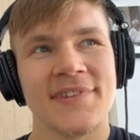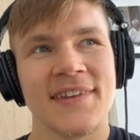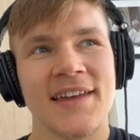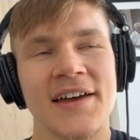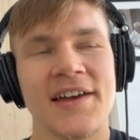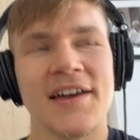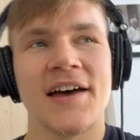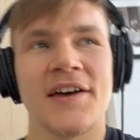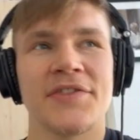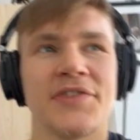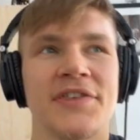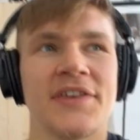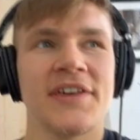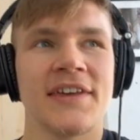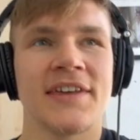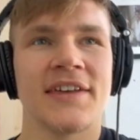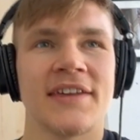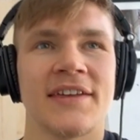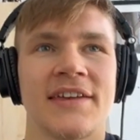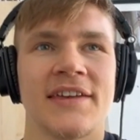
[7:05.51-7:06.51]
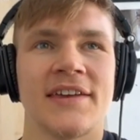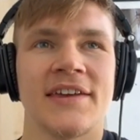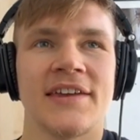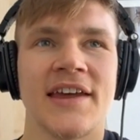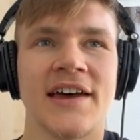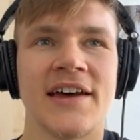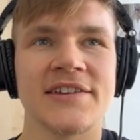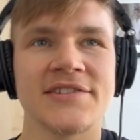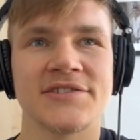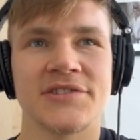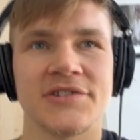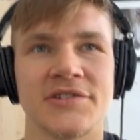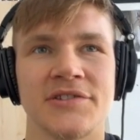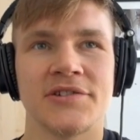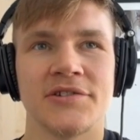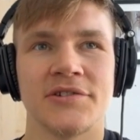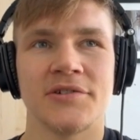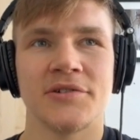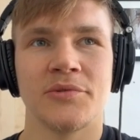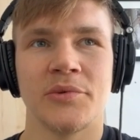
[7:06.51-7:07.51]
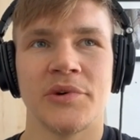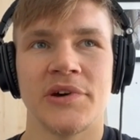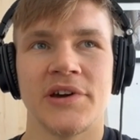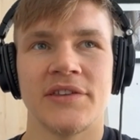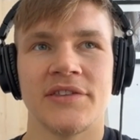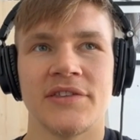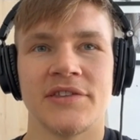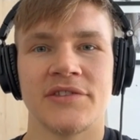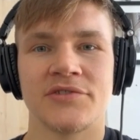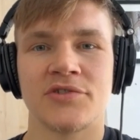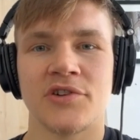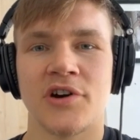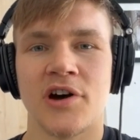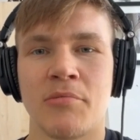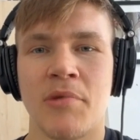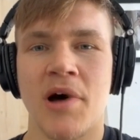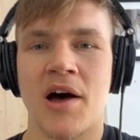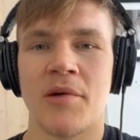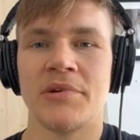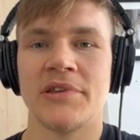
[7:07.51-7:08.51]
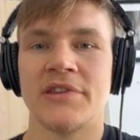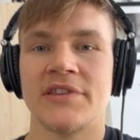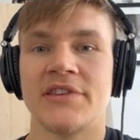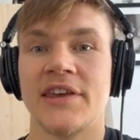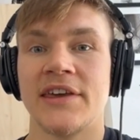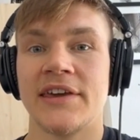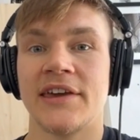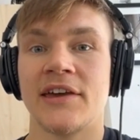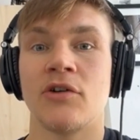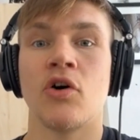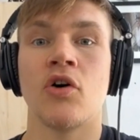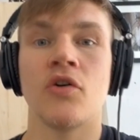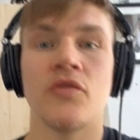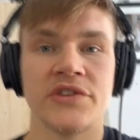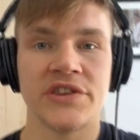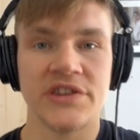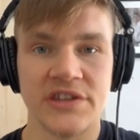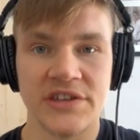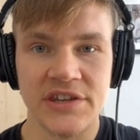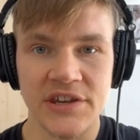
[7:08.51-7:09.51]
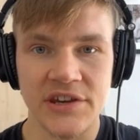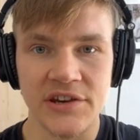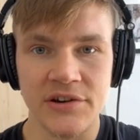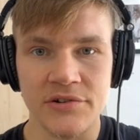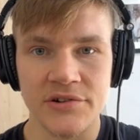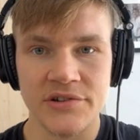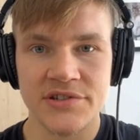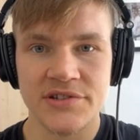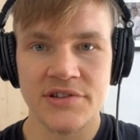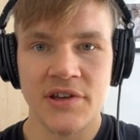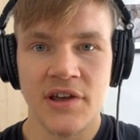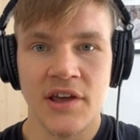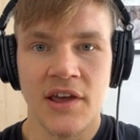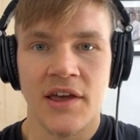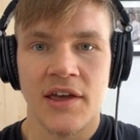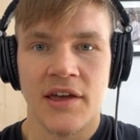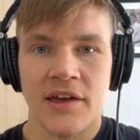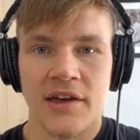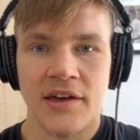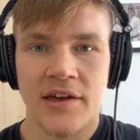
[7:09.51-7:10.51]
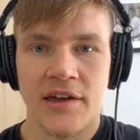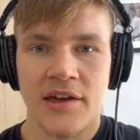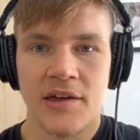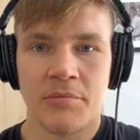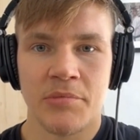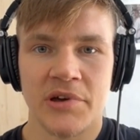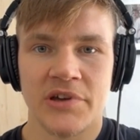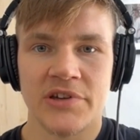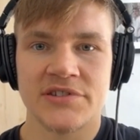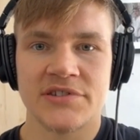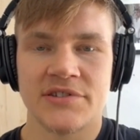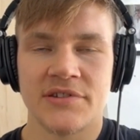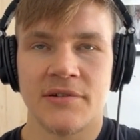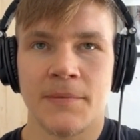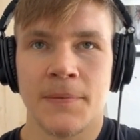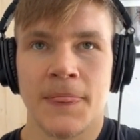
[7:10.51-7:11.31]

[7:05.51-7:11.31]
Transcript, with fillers: I think it has to do with trauma I've been taking over the years. Because